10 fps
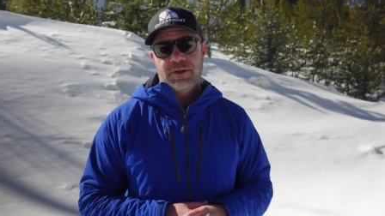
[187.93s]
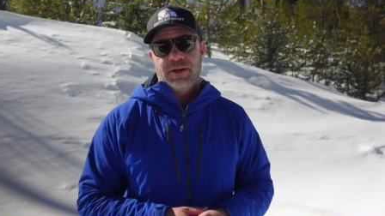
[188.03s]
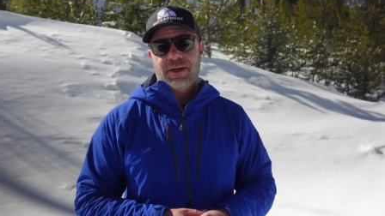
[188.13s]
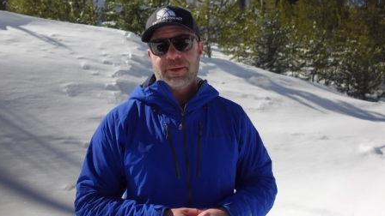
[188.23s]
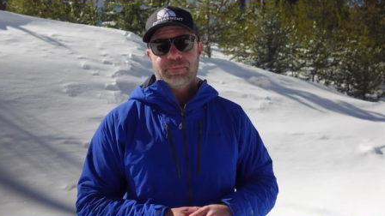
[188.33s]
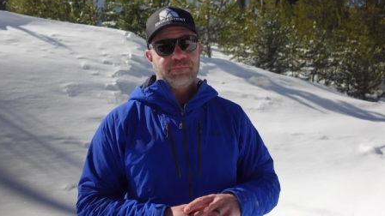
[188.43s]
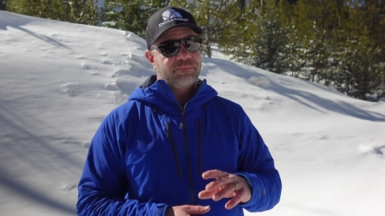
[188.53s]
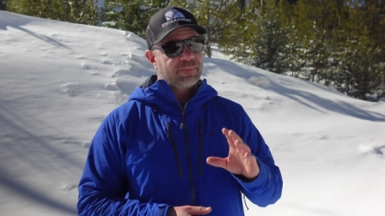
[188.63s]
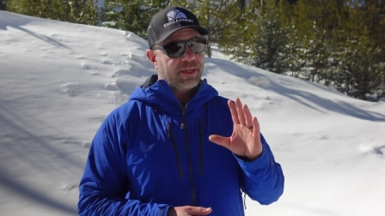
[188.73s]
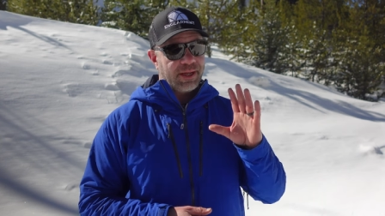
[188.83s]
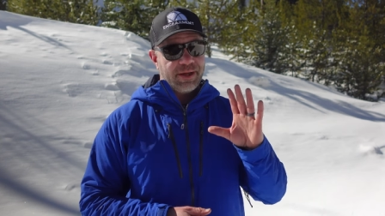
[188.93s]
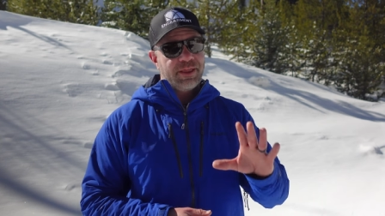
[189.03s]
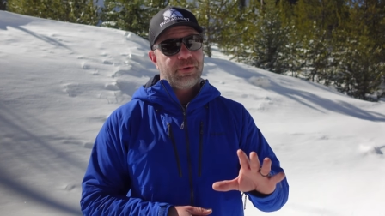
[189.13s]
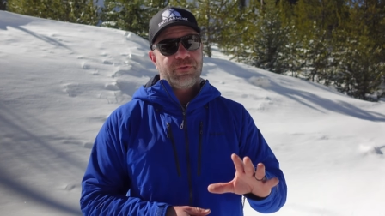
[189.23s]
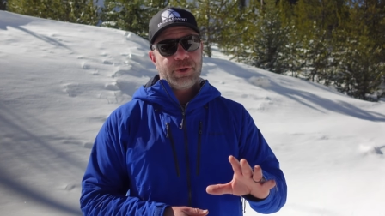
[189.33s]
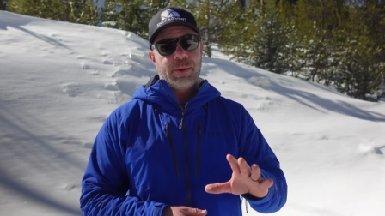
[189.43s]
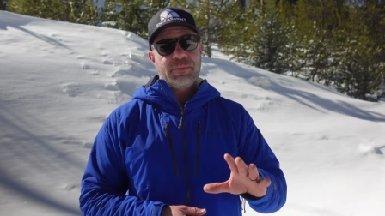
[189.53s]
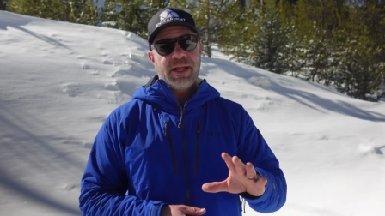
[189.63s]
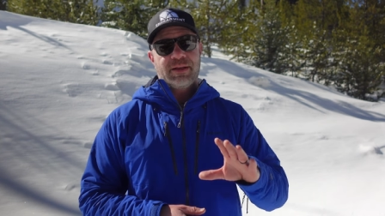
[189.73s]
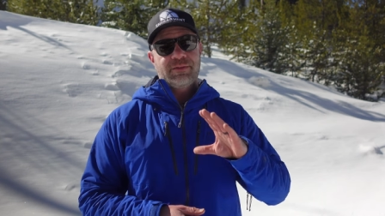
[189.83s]
I'll have that review
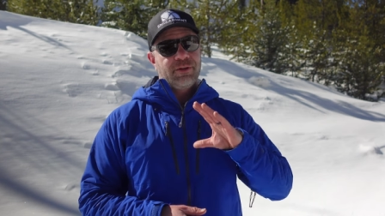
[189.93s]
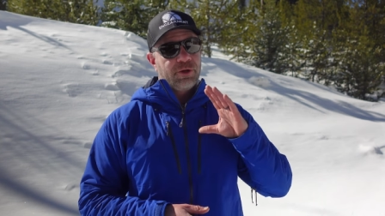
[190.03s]
up next.